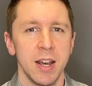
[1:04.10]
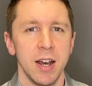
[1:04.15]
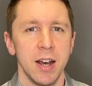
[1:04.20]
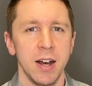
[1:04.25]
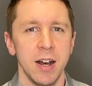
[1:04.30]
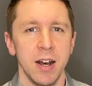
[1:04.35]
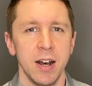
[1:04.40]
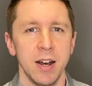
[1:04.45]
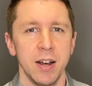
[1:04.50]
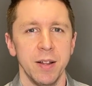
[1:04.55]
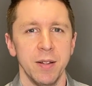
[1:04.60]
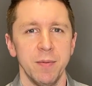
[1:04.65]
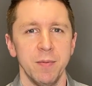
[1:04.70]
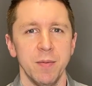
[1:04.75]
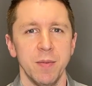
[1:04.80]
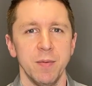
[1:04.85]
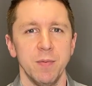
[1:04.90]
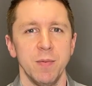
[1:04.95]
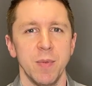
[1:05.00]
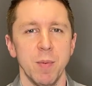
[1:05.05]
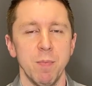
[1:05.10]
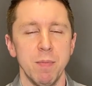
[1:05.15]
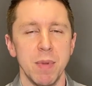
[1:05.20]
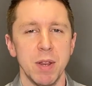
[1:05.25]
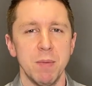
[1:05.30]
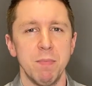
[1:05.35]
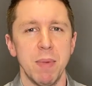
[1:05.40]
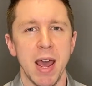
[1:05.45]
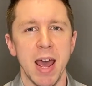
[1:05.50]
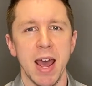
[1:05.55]
the
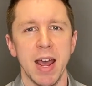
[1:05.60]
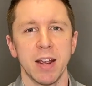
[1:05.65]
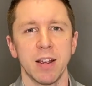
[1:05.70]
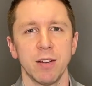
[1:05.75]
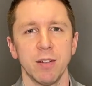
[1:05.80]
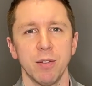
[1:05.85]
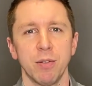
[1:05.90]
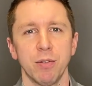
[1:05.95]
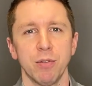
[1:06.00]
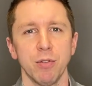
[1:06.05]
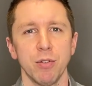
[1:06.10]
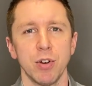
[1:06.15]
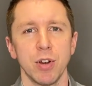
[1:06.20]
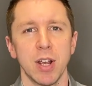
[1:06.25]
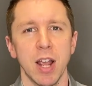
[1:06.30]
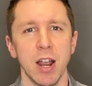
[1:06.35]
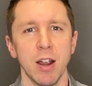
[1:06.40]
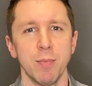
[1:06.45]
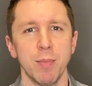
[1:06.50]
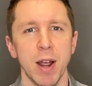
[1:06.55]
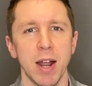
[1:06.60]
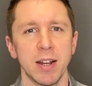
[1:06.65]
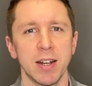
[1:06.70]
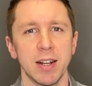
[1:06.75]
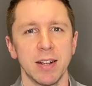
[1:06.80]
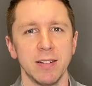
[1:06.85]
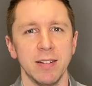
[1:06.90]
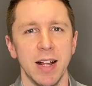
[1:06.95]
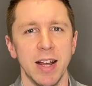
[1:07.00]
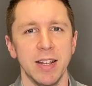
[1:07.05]
mid-back through a
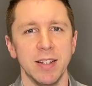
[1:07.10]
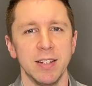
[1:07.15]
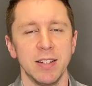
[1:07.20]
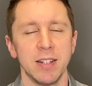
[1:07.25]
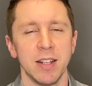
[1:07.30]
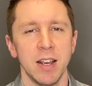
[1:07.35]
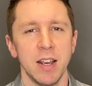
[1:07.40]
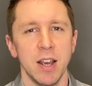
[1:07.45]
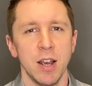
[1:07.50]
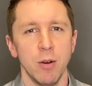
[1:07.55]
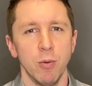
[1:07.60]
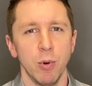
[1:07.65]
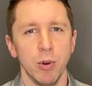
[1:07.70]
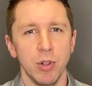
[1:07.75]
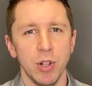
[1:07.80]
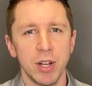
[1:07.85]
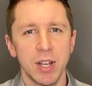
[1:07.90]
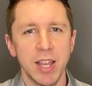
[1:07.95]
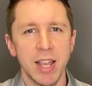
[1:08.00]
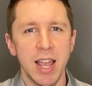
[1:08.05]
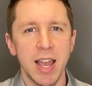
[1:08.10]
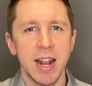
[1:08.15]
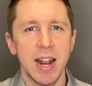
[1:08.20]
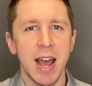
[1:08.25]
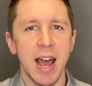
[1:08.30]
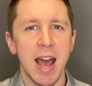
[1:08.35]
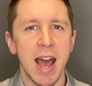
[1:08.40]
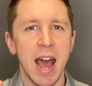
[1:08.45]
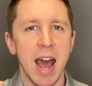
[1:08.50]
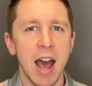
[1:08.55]
chiropractic lens, we're looking at
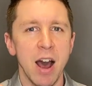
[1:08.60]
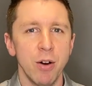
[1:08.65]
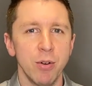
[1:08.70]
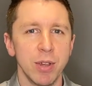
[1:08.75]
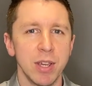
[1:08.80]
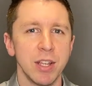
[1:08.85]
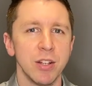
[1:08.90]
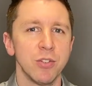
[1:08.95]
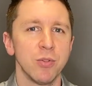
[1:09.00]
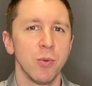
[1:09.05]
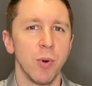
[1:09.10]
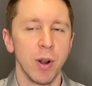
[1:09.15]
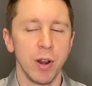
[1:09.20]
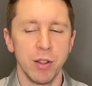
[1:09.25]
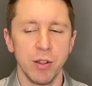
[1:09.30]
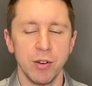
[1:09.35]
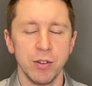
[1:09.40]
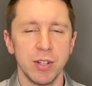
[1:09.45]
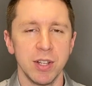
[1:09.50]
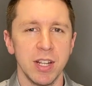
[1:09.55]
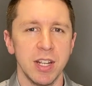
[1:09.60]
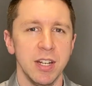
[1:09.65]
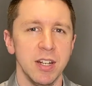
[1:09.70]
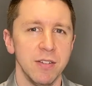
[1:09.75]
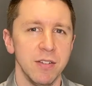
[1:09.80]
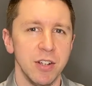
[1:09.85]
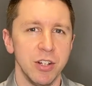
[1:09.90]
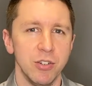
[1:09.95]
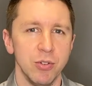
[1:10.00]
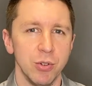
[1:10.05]
how each one of those
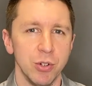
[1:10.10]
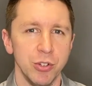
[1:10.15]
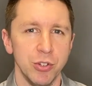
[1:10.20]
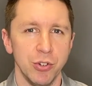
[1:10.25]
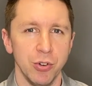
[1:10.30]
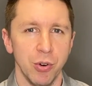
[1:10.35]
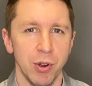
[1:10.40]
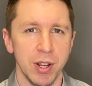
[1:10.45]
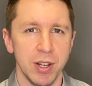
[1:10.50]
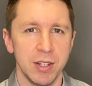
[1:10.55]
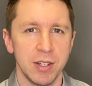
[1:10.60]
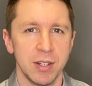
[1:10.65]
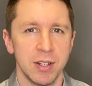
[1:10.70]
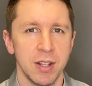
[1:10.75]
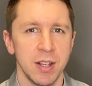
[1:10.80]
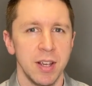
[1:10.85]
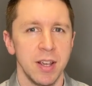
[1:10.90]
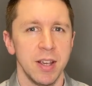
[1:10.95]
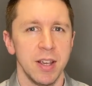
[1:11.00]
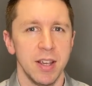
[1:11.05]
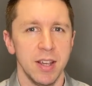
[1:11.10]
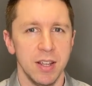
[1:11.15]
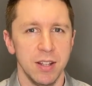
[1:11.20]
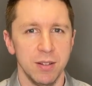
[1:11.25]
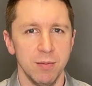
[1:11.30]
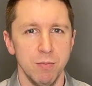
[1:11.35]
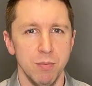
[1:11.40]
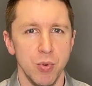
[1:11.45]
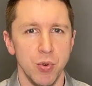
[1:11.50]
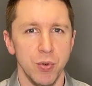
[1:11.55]
individual joints
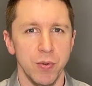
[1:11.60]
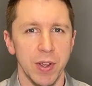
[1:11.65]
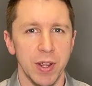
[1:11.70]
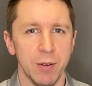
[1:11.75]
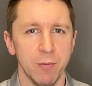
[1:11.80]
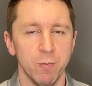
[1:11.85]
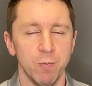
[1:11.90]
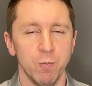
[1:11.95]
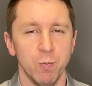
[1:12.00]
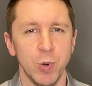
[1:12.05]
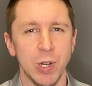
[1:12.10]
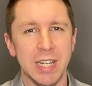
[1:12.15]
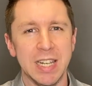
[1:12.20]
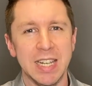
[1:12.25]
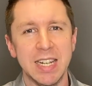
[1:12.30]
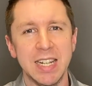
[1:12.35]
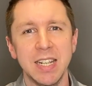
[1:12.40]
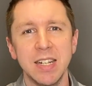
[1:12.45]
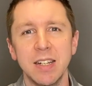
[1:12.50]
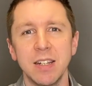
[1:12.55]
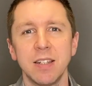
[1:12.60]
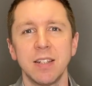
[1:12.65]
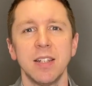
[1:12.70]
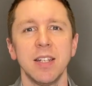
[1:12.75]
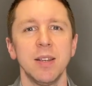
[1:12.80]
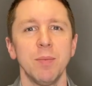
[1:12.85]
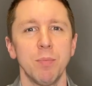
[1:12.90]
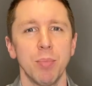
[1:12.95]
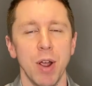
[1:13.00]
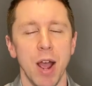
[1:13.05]
is moving. We need to
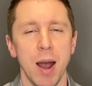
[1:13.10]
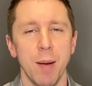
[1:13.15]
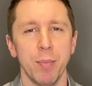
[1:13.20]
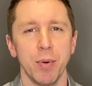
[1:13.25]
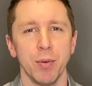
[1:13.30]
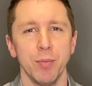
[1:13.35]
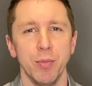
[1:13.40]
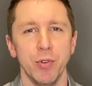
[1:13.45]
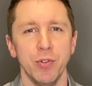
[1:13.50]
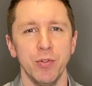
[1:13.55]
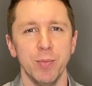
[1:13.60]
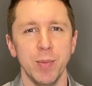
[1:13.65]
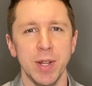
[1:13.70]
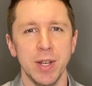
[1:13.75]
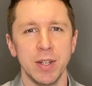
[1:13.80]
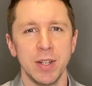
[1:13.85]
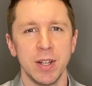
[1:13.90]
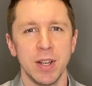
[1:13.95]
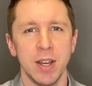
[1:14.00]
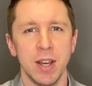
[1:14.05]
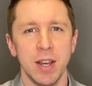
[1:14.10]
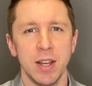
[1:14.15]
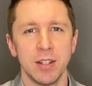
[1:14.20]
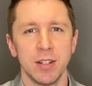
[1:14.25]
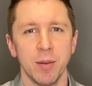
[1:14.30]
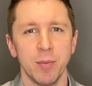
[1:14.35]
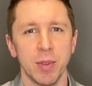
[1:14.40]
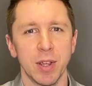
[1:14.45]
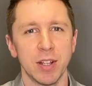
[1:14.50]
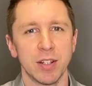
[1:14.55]
see proper movement,
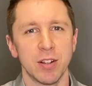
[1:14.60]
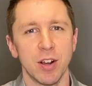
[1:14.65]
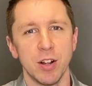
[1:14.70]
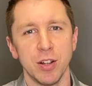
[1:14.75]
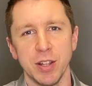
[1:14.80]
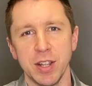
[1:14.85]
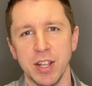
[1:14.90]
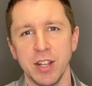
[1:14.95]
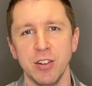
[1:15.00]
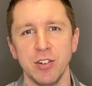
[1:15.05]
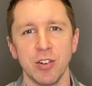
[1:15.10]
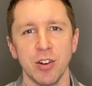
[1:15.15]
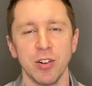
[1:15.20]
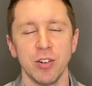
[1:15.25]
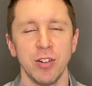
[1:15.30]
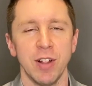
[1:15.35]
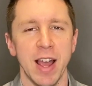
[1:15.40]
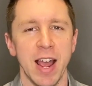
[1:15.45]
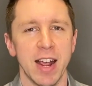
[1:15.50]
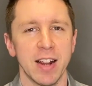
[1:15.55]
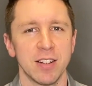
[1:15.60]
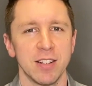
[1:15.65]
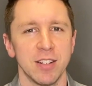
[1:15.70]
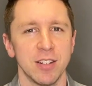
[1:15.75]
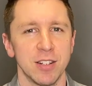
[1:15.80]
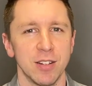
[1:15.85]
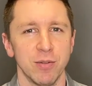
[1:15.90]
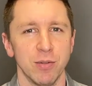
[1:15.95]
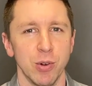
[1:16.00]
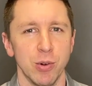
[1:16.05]
something that's called internal
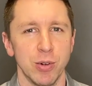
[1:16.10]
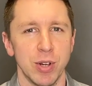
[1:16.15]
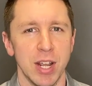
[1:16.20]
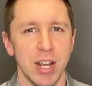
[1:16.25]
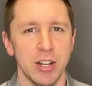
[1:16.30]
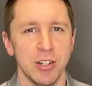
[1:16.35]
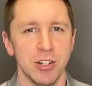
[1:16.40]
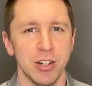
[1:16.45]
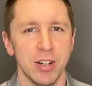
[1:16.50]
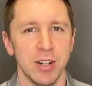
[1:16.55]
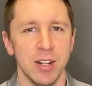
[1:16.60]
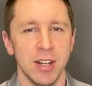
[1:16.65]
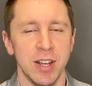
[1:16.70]
axis of rotation.